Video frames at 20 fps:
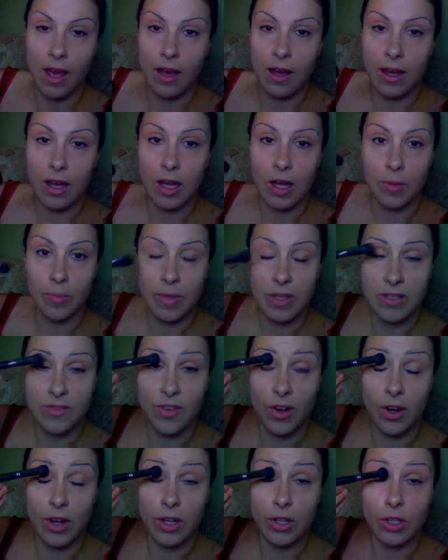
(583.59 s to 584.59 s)
It's
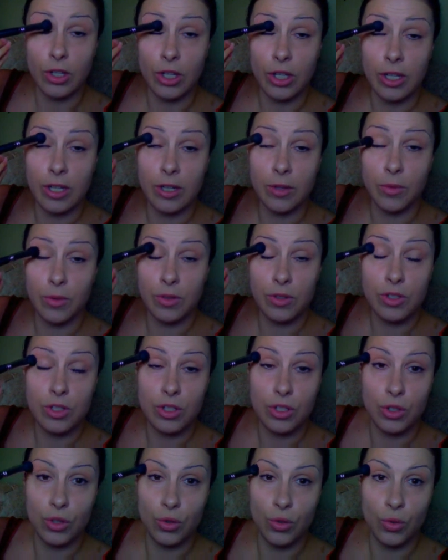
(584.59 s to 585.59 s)
very good
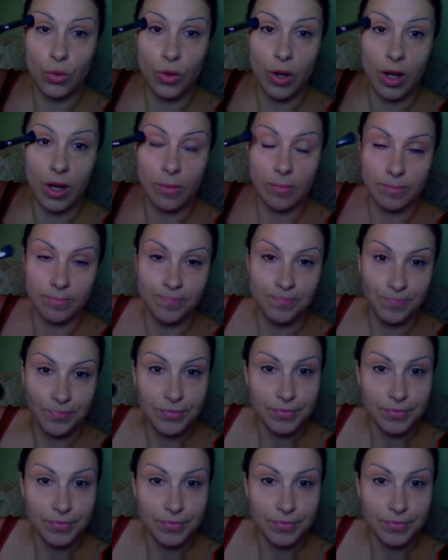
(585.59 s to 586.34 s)
to